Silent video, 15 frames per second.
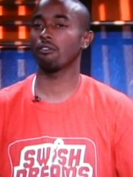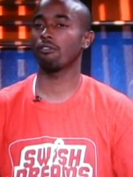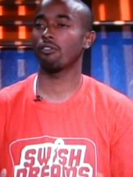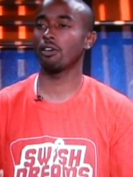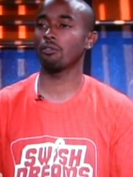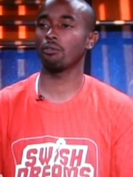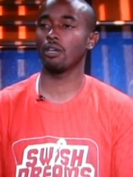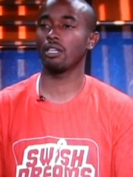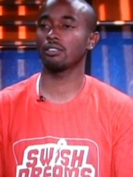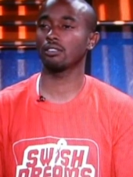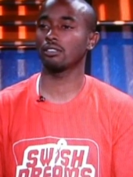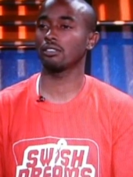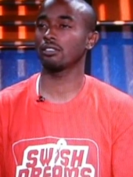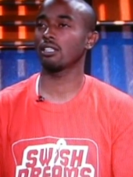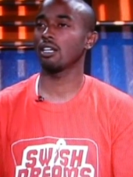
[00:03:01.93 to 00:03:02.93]
We having
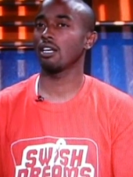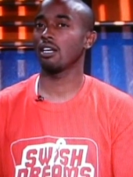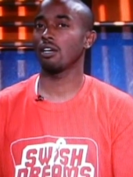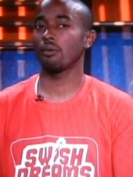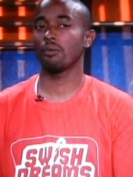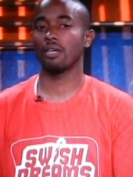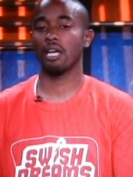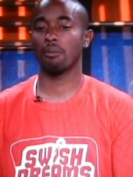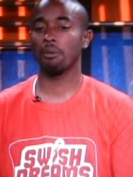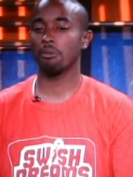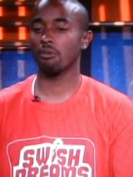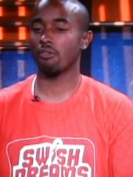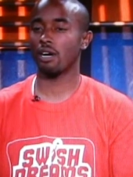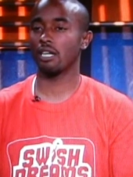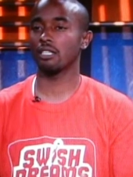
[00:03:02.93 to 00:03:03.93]
fundraisers. We had
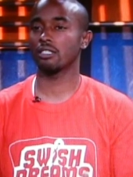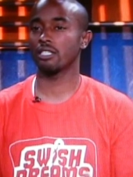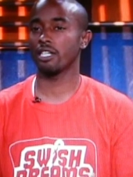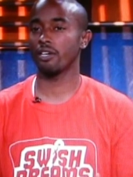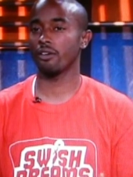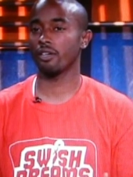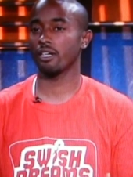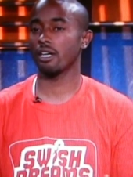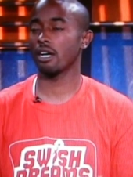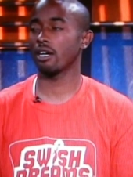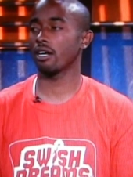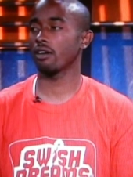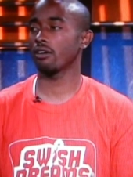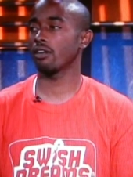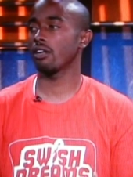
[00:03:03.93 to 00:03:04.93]
people volunteering,
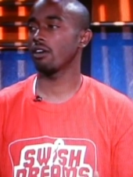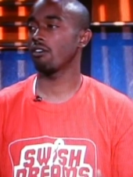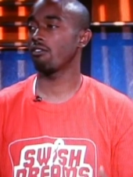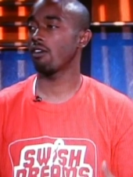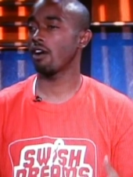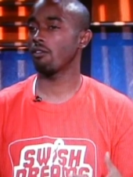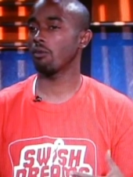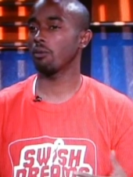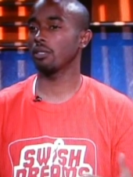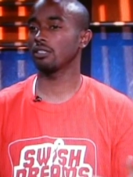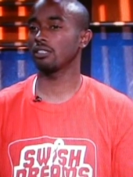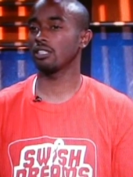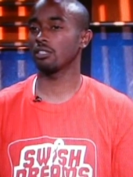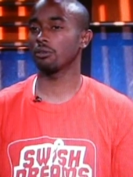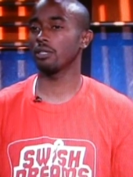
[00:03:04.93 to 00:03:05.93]
got our
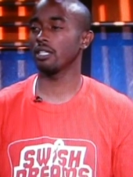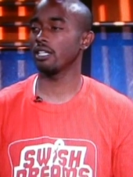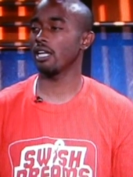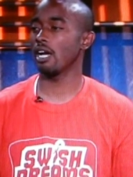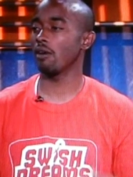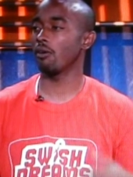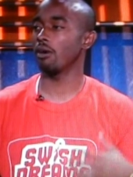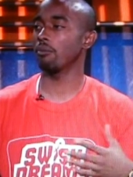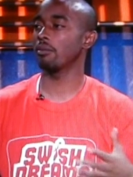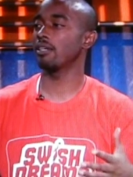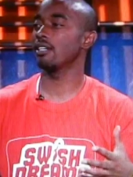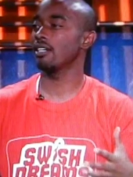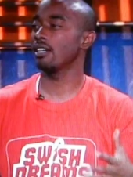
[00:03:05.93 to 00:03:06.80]
501c3, and now